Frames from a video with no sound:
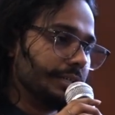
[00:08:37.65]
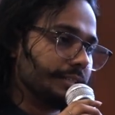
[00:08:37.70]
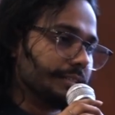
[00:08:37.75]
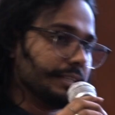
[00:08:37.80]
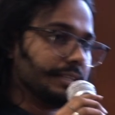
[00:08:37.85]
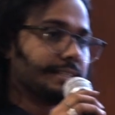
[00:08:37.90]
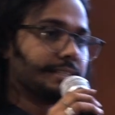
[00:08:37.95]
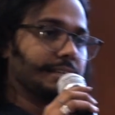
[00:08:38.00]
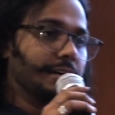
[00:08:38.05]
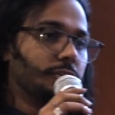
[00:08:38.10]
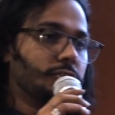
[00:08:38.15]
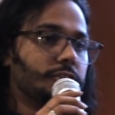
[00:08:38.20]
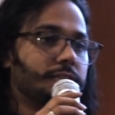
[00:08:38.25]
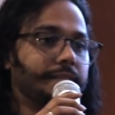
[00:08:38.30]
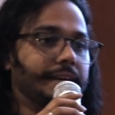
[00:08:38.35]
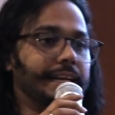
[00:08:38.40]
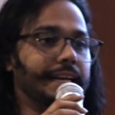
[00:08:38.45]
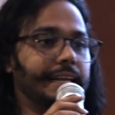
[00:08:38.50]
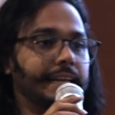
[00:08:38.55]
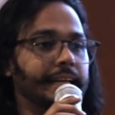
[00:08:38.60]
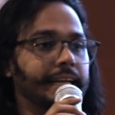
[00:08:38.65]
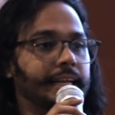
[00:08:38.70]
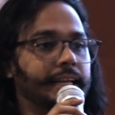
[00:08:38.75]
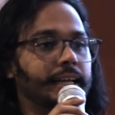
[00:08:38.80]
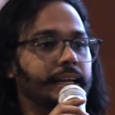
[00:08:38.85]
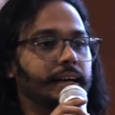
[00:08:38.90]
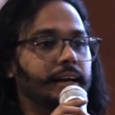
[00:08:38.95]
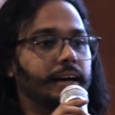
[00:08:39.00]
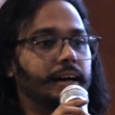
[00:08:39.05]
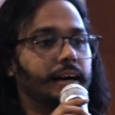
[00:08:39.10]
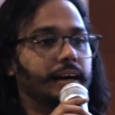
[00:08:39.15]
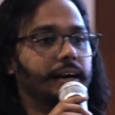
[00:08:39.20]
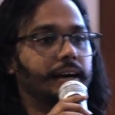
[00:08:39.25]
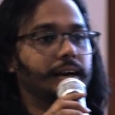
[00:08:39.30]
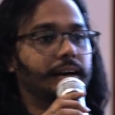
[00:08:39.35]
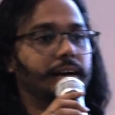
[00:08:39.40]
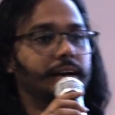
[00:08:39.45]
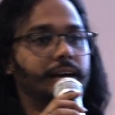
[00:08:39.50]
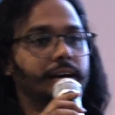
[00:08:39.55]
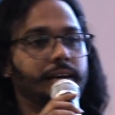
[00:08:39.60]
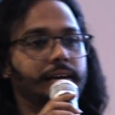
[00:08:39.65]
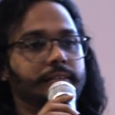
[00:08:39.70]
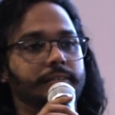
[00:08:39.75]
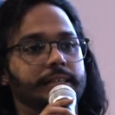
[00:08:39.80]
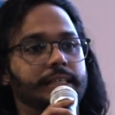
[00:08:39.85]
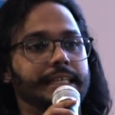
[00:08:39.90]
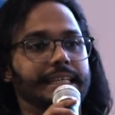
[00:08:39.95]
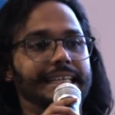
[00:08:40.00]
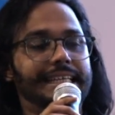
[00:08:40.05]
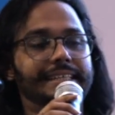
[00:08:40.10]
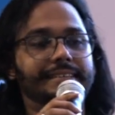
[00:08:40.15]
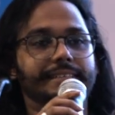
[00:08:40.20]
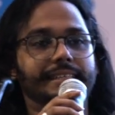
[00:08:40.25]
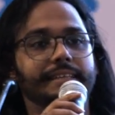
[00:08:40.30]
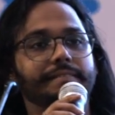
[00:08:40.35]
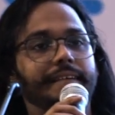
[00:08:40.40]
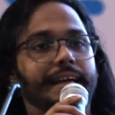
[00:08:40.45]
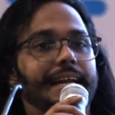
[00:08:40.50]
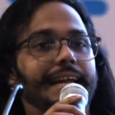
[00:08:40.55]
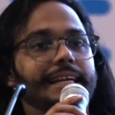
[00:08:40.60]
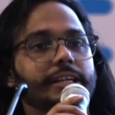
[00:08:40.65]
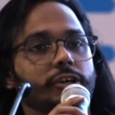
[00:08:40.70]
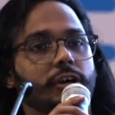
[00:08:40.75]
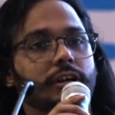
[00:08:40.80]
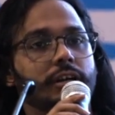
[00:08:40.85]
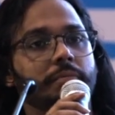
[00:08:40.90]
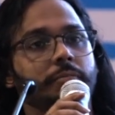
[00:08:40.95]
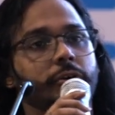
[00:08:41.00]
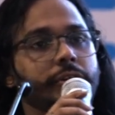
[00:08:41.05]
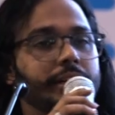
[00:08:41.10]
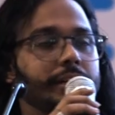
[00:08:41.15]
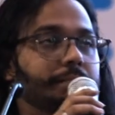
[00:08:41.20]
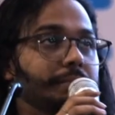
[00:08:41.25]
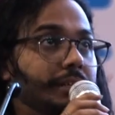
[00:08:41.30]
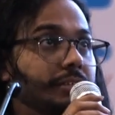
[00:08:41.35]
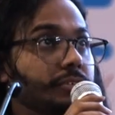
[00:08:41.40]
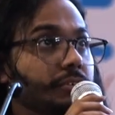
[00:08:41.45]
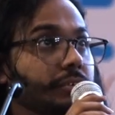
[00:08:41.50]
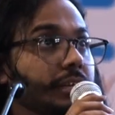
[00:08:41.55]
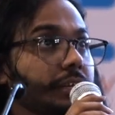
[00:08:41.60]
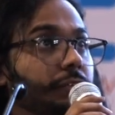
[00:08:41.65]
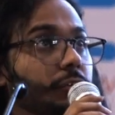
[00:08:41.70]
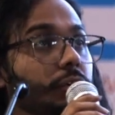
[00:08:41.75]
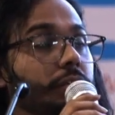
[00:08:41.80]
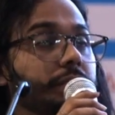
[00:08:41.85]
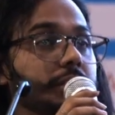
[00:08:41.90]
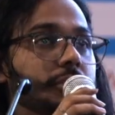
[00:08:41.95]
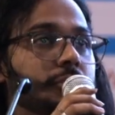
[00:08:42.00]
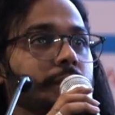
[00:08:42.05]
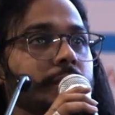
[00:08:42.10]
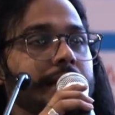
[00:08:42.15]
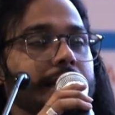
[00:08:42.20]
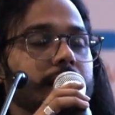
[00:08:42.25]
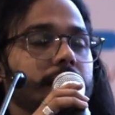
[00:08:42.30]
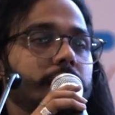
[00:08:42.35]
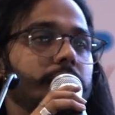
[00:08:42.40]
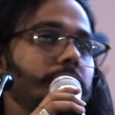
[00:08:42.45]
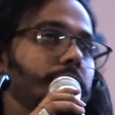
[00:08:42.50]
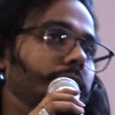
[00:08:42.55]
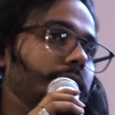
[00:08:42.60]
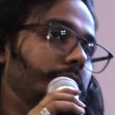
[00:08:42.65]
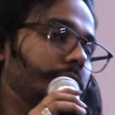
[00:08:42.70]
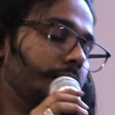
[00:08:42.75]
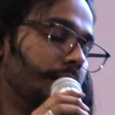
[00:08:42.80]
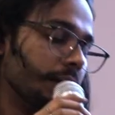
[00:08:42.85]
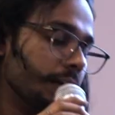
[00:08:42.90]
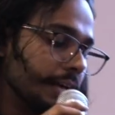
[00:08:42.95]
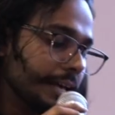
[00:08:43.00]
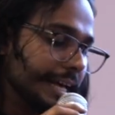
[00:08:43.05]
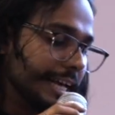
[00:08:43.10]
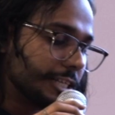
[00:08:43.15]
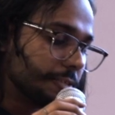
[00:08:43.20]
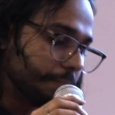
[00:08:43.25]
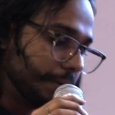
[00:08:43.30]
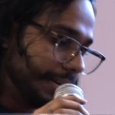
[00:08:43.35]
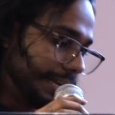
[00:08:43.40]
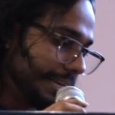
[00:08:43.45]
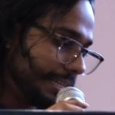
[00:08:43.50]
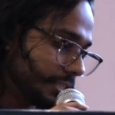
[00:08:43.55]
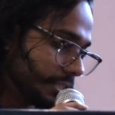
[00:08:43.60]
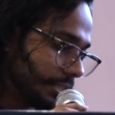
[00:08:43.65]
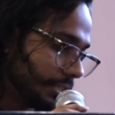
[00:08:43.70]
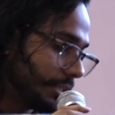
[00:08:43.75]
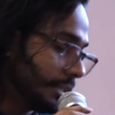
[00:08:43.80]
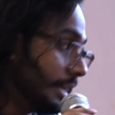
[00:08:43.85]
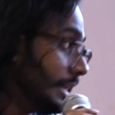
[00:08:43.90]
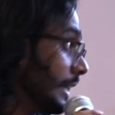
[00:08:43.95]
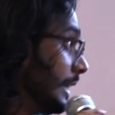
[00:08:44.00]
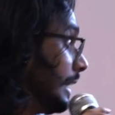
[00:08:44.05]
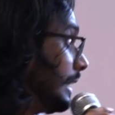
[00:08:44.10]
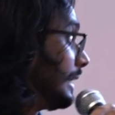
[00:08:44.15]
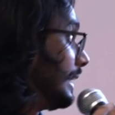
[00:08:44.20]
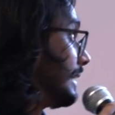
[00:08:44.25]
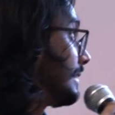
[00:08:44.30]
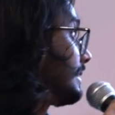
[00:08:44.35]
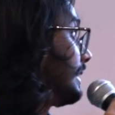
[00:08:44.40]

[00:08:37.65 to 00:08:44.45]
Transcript: is, it sounds very easy when I talked about it, but to give you a visual explanation, let's